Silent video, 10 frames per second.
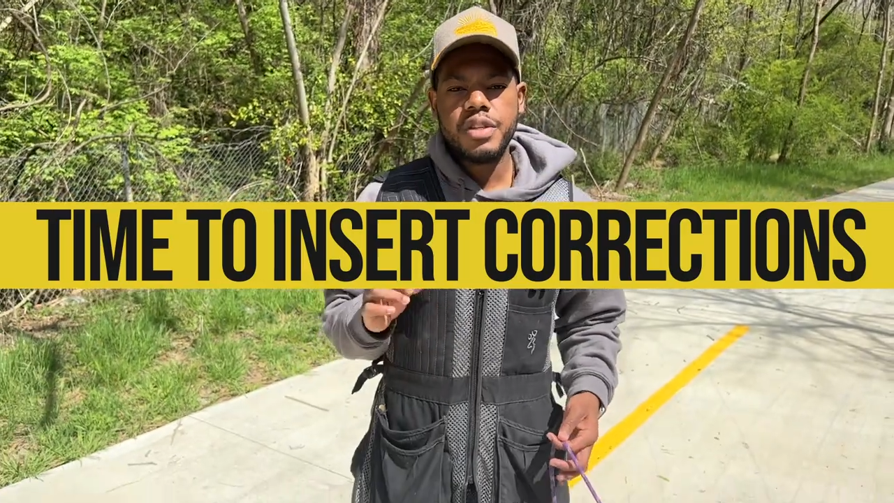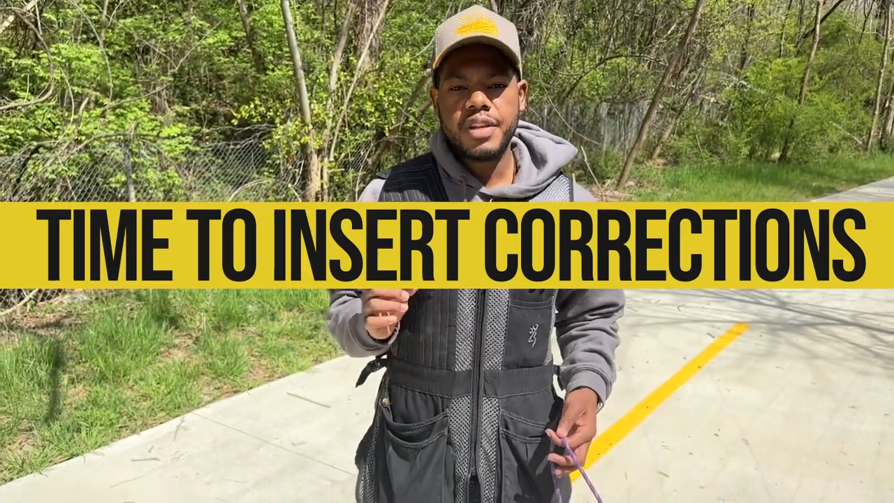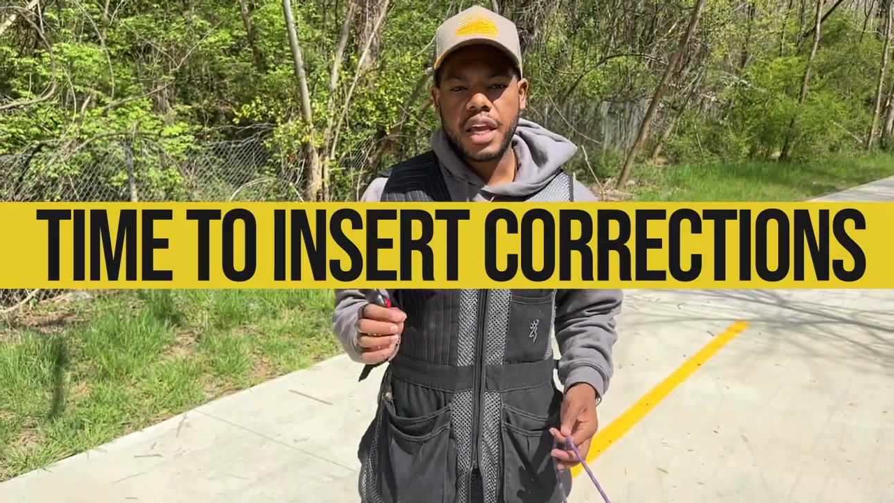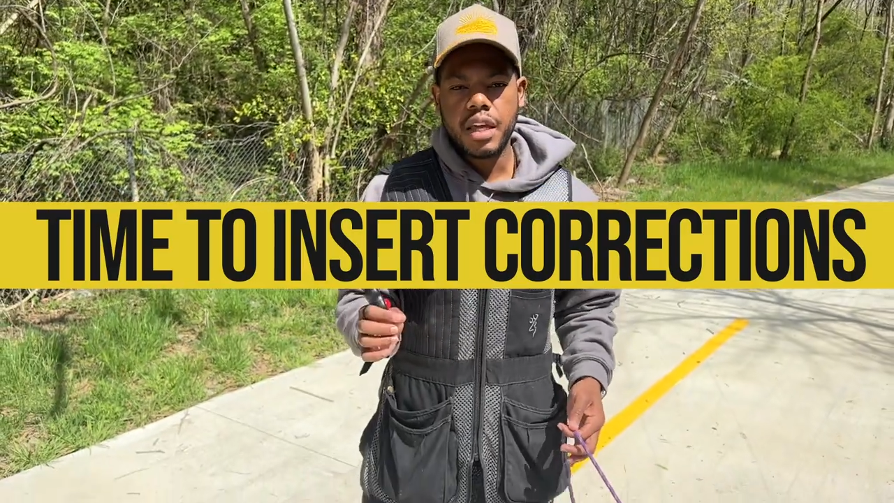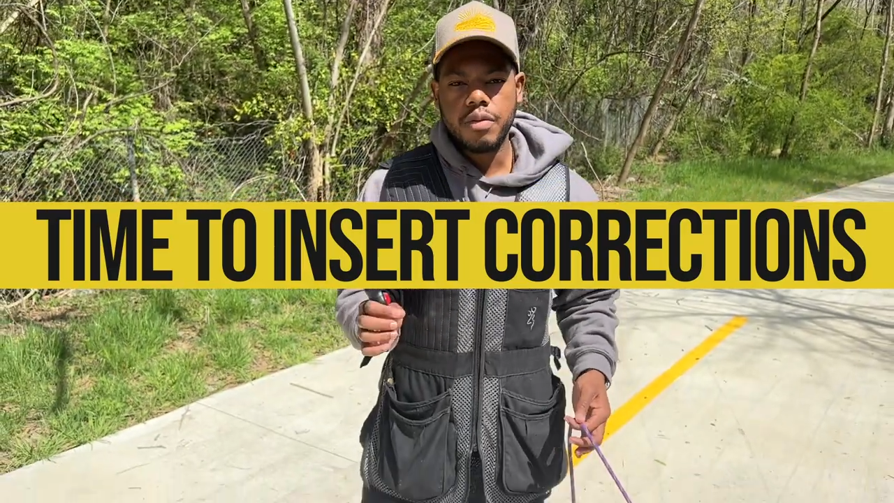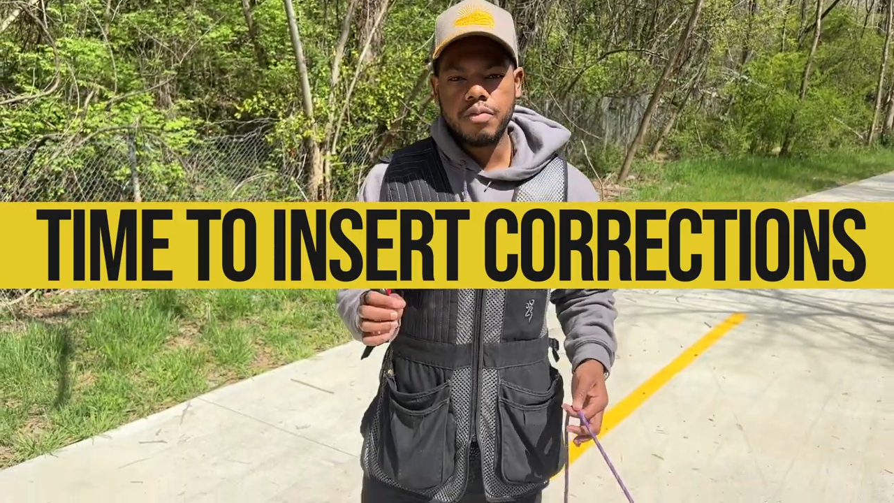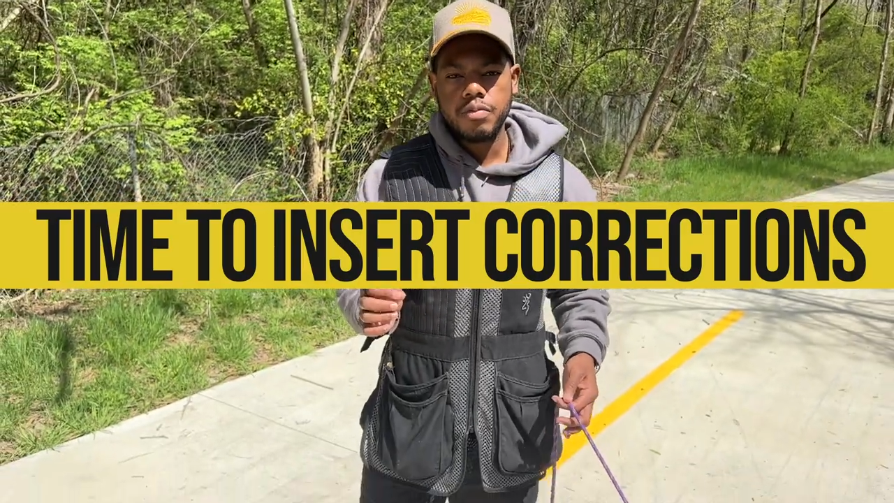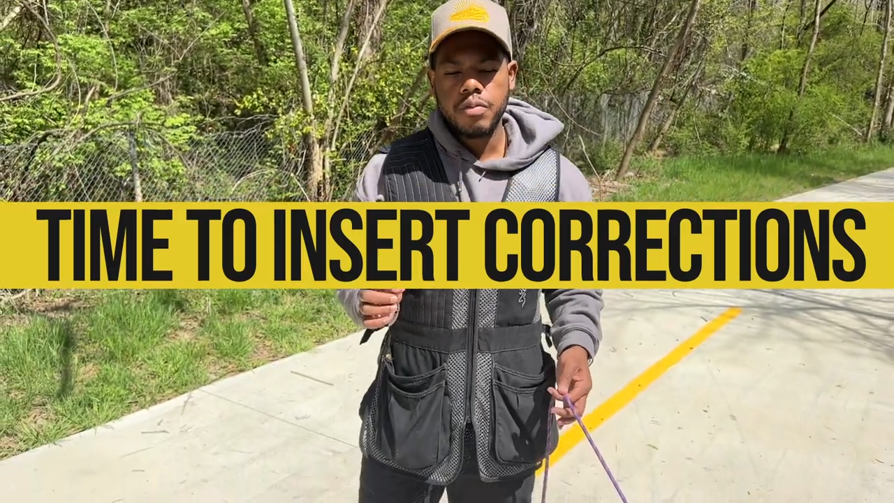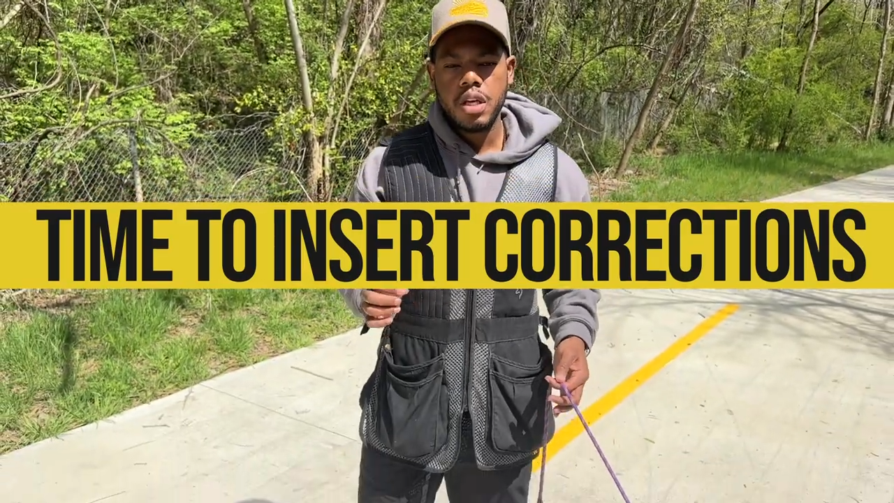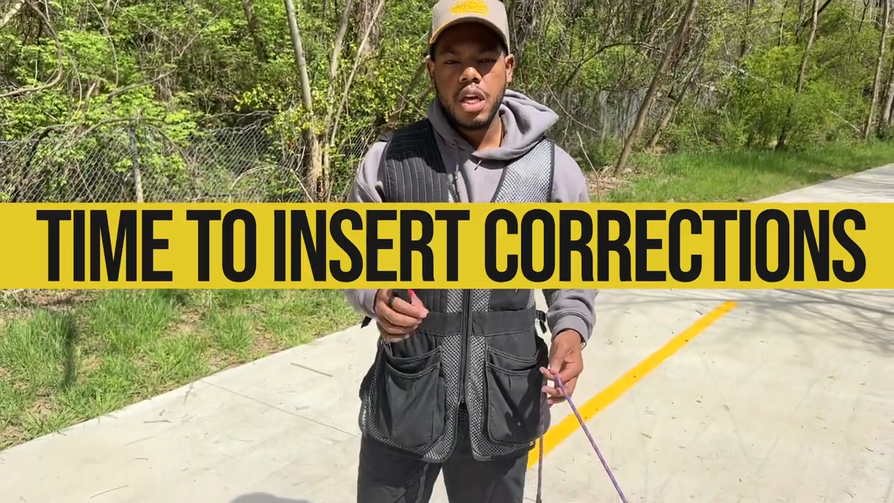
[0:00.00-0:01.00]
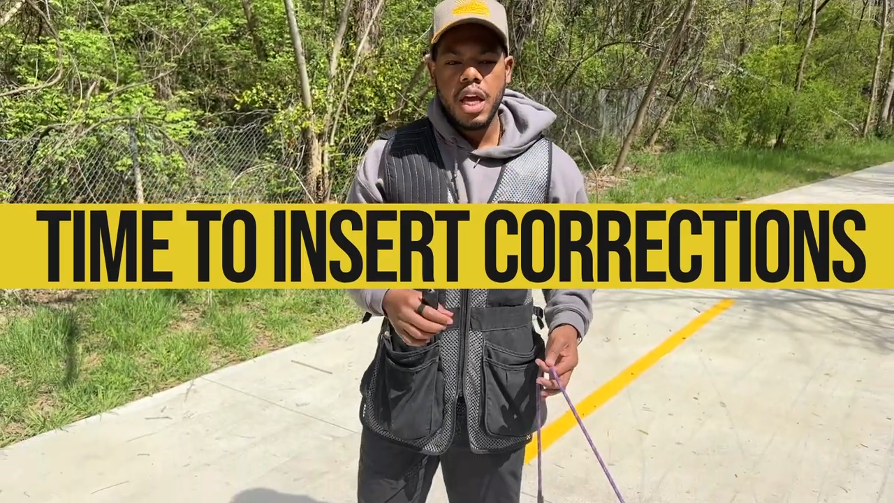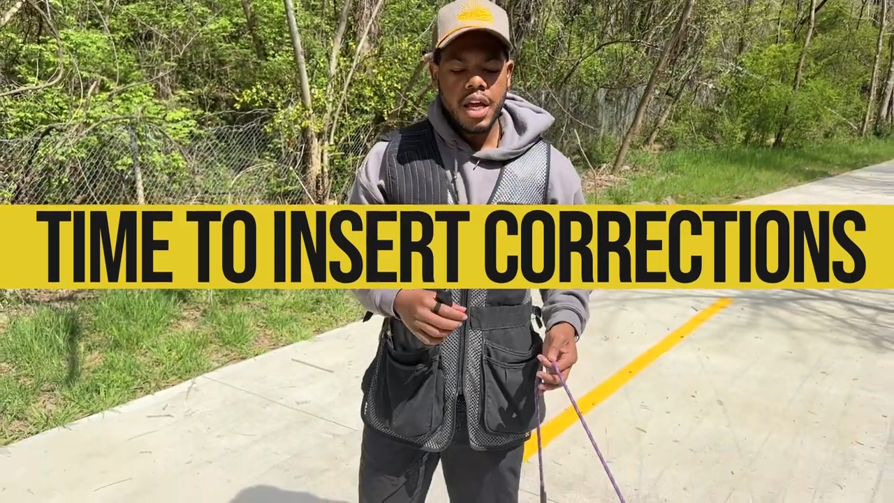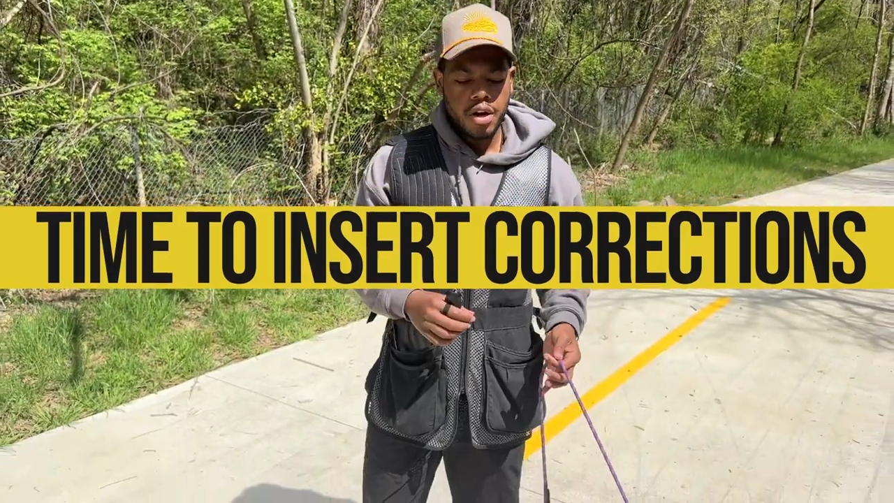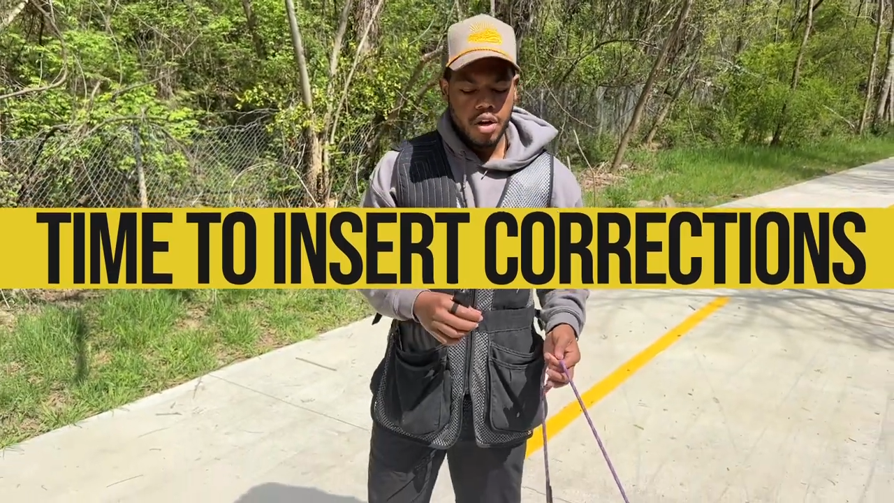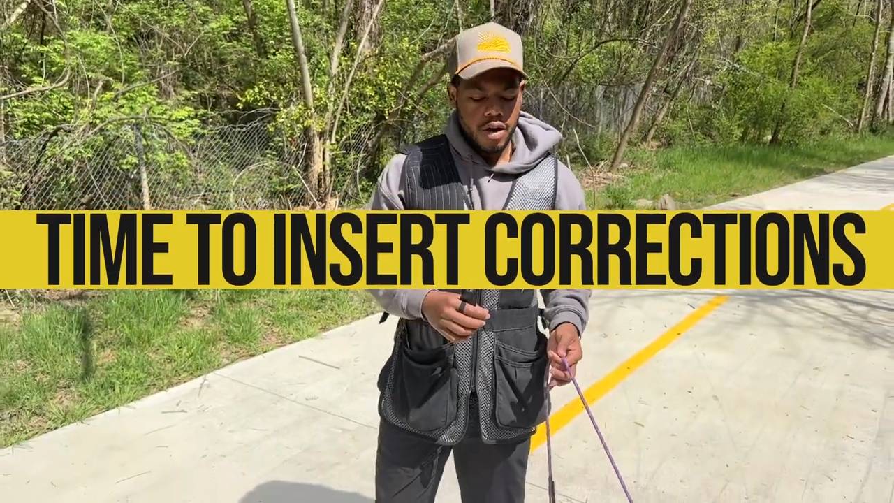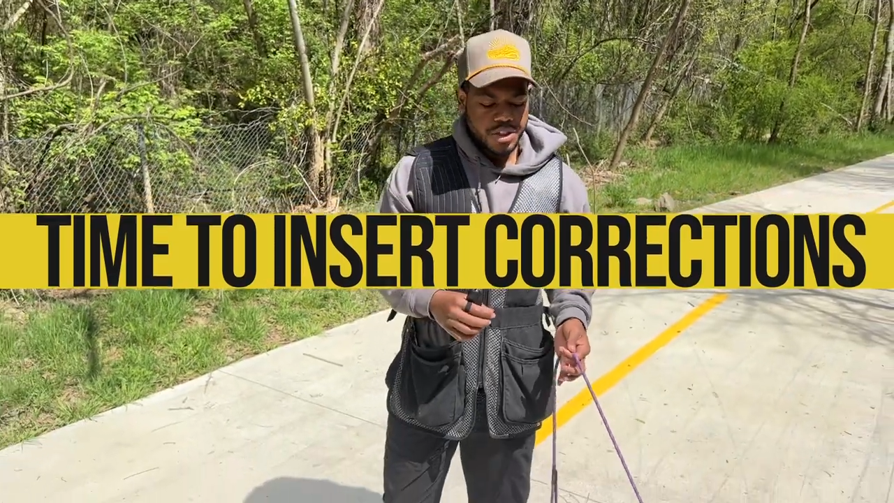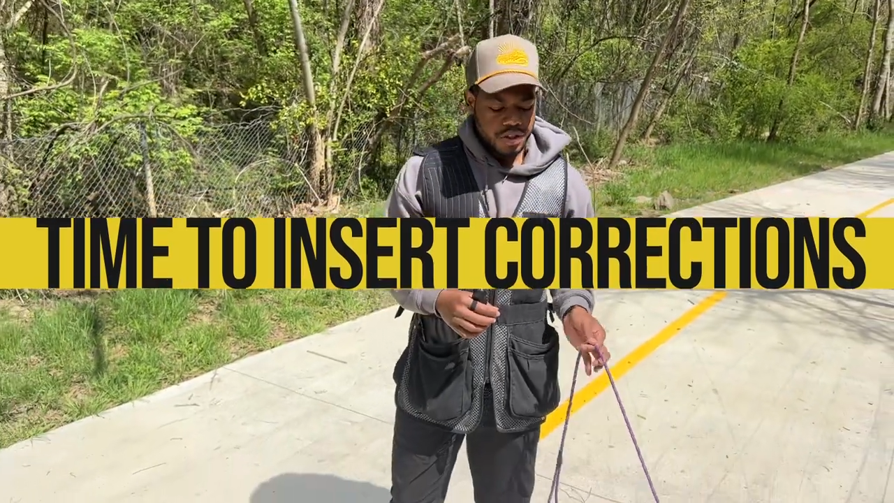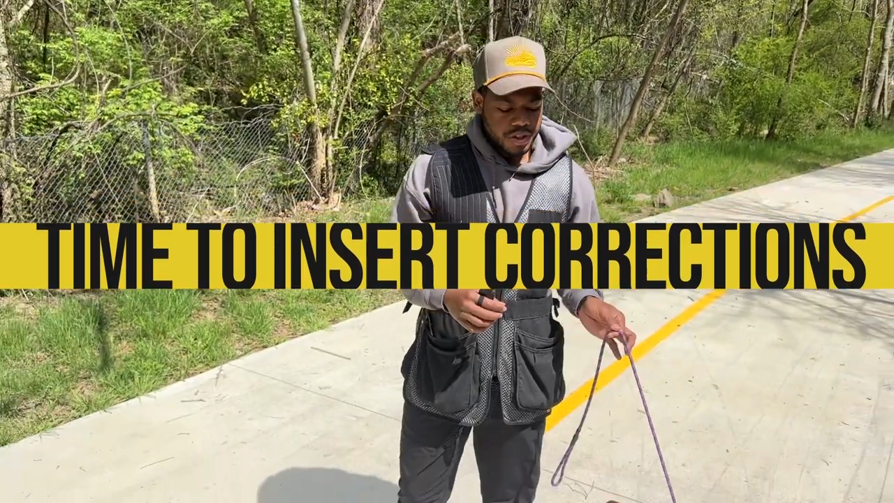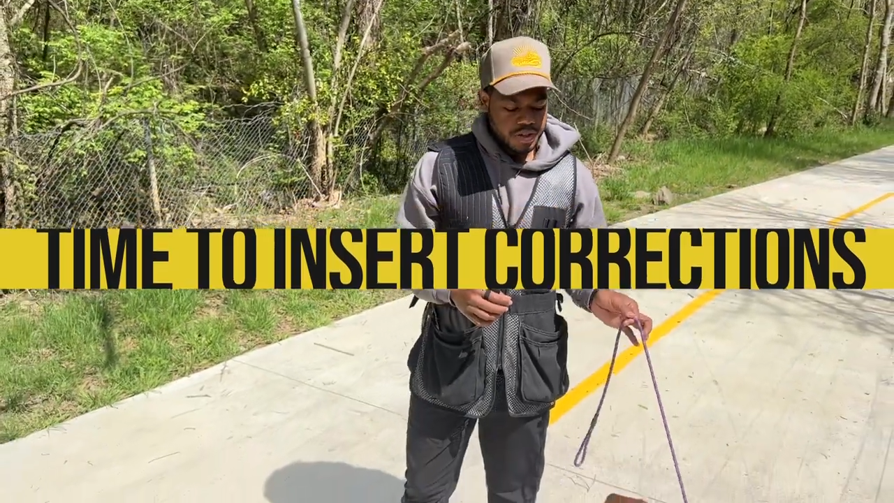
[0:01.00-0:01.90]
second. And a correction